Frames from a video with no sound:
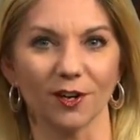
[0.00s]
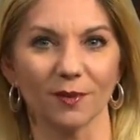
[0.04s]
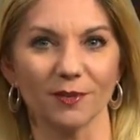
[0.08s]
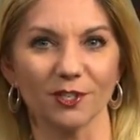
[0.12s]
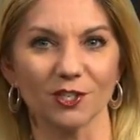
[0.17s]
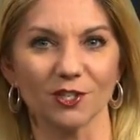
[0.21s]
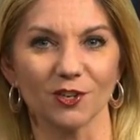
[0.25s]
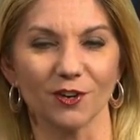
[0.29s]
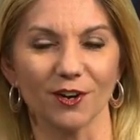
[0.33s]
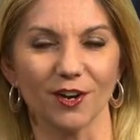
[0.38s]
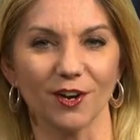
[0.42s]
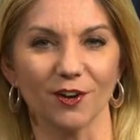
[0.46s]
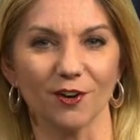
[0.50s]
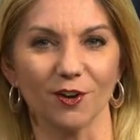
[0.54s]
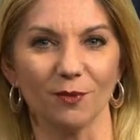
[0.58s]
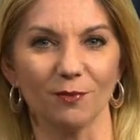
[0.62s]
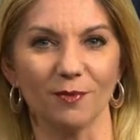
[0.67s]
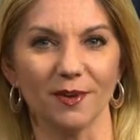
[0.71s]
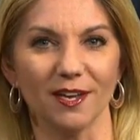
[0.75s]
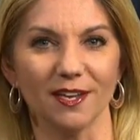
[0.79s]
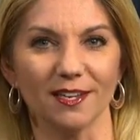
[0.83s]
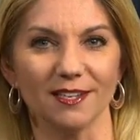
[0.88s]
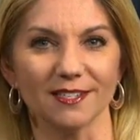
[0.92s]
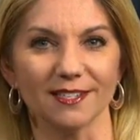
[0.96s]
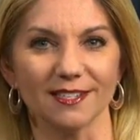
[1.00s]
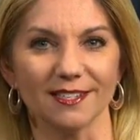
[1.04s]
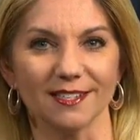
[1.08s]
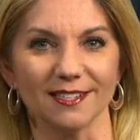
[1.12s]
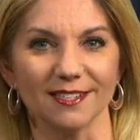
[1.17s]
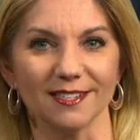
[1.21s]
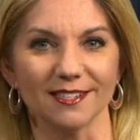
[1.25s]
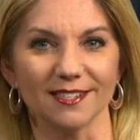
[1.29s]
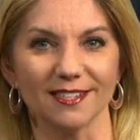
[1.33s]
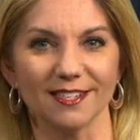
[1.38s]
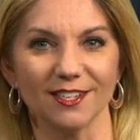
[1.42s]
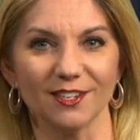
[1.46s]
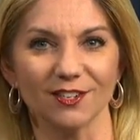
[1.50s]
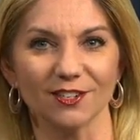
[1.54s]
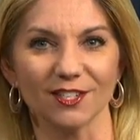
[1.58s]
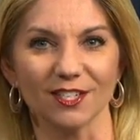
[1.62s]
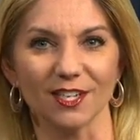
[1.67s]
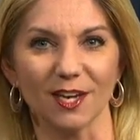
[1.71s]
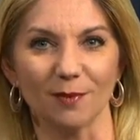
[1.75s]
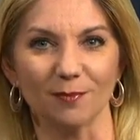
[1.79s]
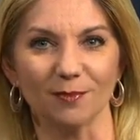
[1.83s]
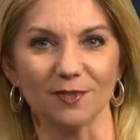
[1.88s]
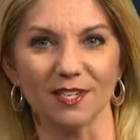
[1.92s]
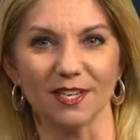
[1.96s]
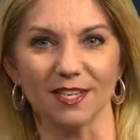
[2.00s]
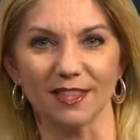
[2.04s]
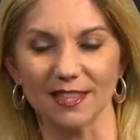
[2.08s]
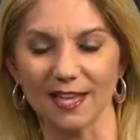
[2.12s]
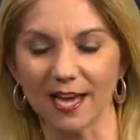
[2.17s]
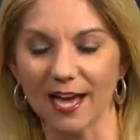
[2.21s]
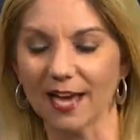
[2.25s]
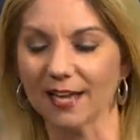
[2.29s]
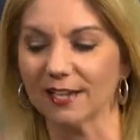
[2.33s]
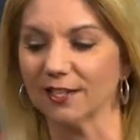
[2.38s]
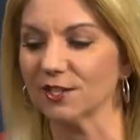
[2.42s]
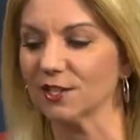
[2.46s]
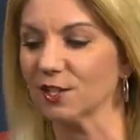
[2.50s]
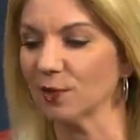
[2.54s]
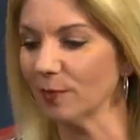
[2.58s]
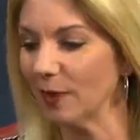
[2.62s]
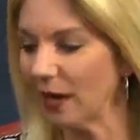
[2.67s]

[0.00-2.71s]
Commissioner Aaron Mays is here to update that and some